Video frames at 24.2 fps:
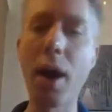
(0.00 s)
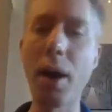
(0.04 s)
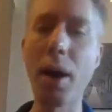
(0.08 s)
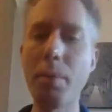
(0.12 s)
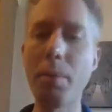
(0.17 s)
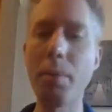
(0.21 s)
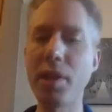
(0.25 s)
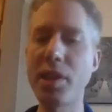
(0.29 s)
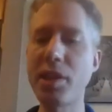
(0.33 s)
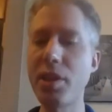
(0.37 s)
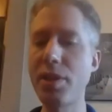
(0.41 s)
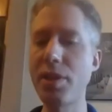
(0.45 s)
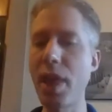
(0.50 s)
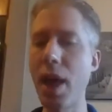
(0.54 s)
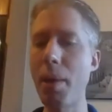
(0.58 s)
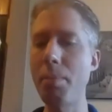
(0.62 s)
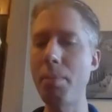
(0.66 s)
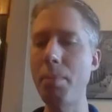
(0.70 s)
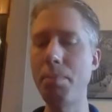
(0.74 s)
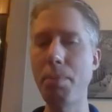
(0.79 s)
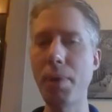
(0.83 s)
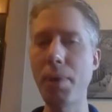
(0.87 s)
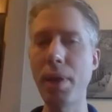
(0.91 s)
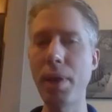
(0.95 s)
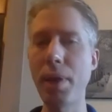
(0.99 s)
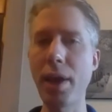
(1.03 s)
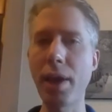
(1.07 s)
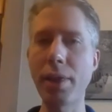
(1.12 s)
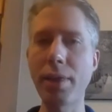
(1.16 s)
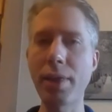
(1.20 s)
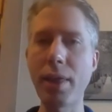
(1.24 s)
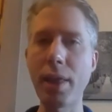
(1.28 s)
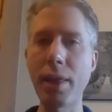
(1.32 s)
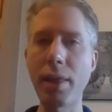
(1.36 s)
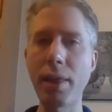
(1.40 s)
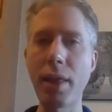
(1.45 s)
So that
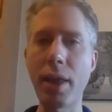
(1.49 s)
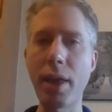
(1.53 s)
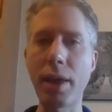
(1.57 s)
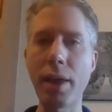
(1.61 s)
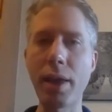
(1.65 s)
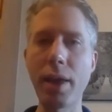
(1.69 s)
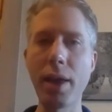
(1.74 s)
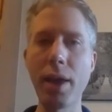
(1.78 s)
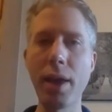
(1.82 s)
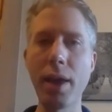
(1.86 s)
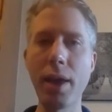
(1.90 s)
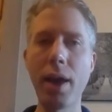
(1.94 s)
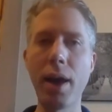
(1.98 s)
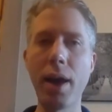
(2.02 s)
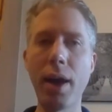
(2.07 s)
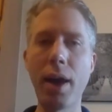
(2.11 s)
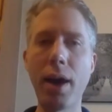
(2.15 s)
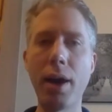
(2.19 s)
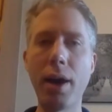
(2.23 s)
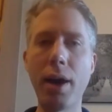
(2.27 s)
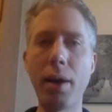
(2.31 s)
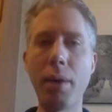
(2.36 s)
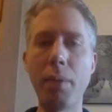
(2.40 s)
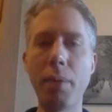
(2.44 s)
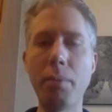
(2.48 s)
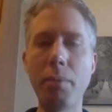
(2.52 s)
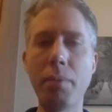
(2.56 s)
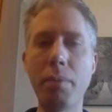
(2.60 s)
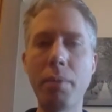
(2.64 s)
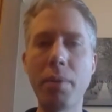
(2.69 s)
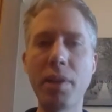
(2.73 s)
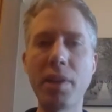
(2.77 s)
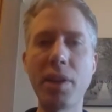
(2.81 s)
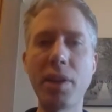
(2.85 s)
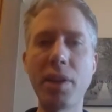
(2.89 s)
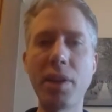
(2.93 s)
being that, like,
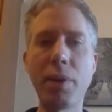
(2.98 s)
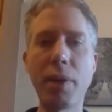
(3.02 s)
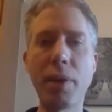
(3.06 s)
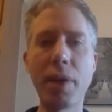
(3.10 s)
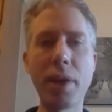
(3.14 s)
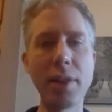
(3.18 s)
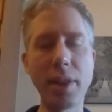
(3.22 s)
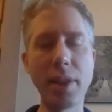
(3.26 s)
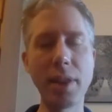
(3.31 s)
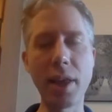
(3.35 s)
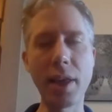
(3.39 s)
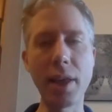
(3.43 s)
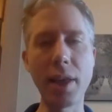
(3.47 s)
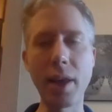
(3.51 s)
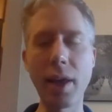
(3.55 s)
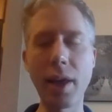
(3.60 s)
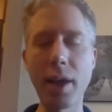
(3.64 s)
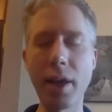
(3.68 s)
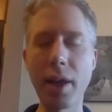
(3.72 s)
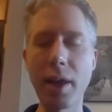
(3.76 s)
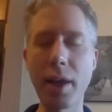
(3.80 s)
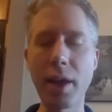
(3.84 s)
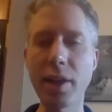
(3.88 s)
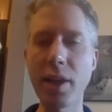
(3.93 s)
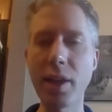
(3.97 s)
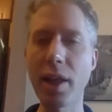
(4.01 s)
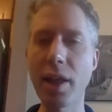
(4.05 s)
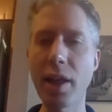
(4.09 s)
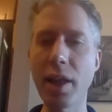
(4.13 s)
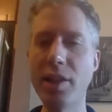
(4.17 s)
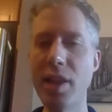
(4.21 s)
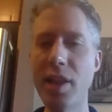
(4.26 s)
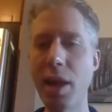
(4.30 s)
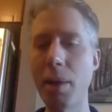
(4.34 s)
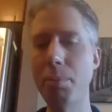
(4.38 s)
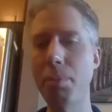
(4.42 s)
so in the
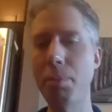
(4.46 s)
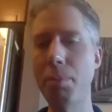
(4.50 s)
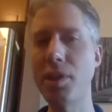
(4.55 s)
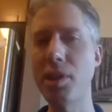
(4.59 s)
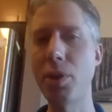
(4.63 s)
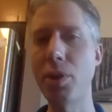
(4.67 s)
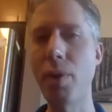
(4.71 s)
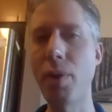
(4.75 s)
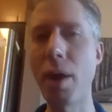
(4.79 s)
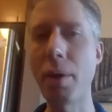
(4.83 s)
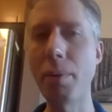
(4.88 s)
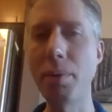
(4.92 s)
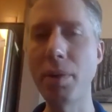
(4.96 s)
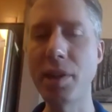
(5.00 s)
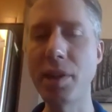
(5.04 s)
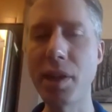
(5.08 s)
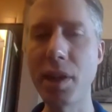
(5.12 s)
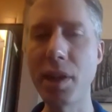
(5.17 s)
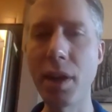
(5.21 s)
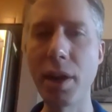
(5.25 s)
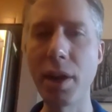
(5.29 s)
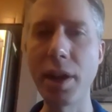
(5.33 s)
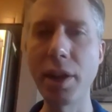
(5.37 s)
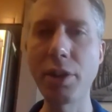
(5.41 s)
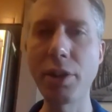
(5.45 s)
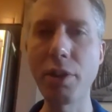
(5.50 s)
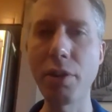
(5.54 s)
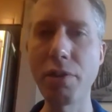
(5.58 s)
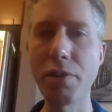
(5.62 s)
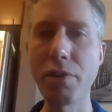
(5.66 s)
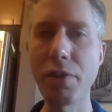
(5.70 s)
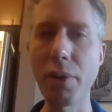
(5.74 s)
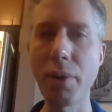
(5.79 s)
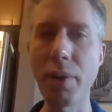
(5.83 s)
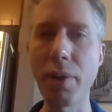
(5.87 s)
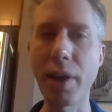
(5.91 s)
example, so I was
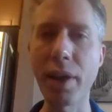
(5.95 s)
interviewing